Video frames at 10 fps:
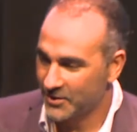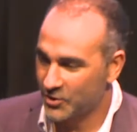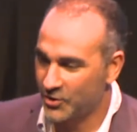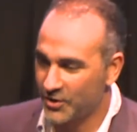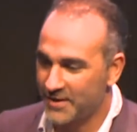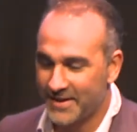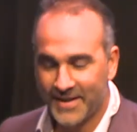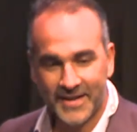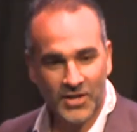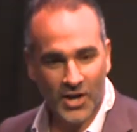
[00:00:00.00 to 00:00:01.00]
Good
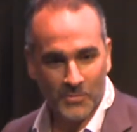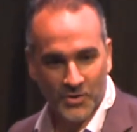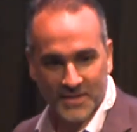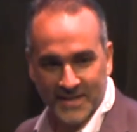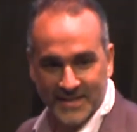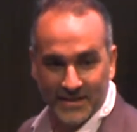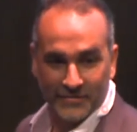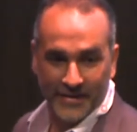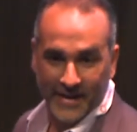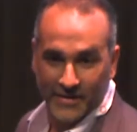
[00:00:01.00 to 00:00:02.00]
e-commerce is
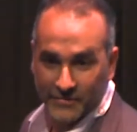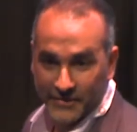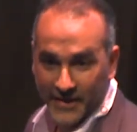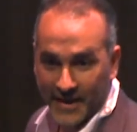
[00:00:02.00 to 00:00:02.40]
innovative.